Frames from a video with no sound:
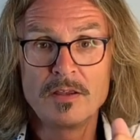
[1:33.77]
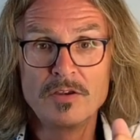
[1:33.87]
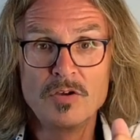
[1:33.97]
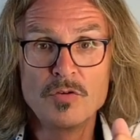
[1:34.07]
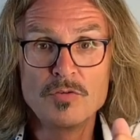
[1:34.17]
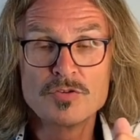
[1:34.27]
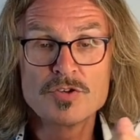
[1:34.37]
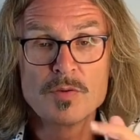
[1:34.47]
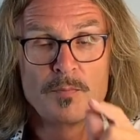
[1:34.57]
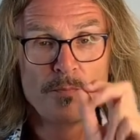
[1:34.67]

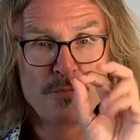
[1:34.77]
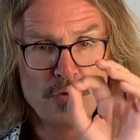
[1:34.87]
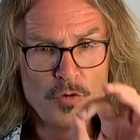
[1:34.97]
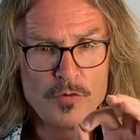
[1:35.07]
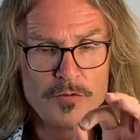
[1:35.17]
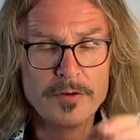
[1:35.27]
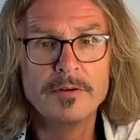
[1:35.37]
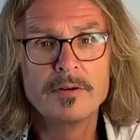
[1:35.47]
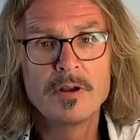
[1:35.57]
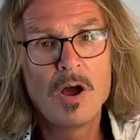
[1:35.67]
Use
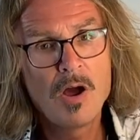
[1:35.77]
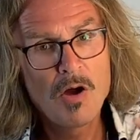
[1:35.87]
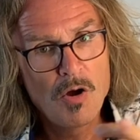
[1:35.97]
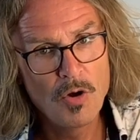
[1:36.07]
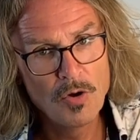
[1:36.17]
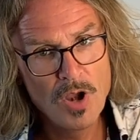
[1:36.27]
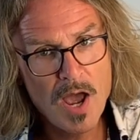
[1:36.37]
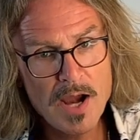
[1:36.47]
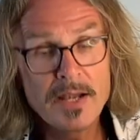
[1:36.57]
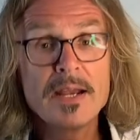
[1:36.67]
proven
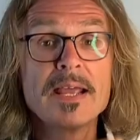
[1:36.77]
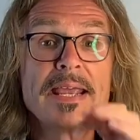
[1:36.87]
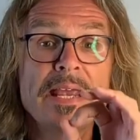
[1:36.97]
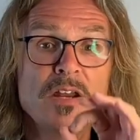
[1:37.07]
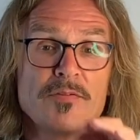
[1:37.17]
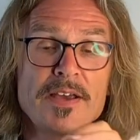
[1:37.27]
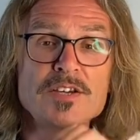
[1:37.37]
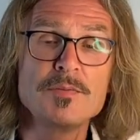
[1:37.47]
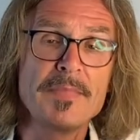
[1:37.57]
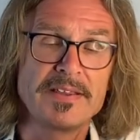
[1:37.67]
online
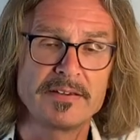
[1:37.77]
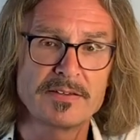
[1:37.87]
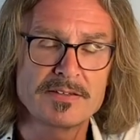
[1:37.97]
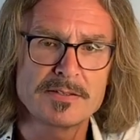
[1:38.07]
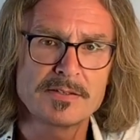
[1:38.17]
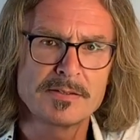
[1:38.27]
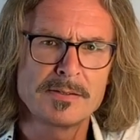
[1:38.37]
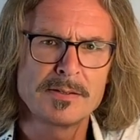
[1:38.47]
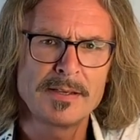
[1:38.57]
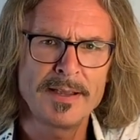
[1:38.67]
innovation methods.
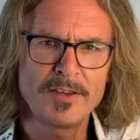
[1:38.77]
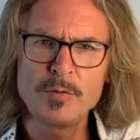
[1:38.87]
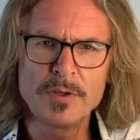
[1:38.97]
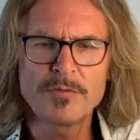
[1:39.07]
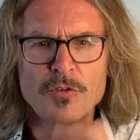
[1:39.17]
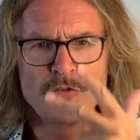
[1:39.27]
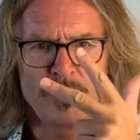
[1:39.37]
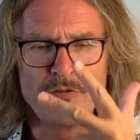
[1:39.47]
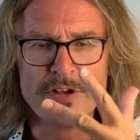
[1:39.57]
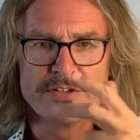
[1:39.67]
Do it for
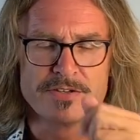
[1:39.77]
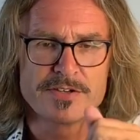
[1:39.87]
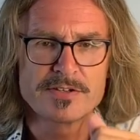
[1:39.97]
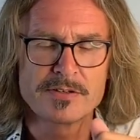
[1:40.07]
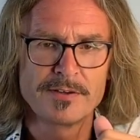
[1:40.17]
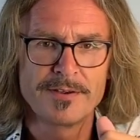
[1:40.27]
3 reasons.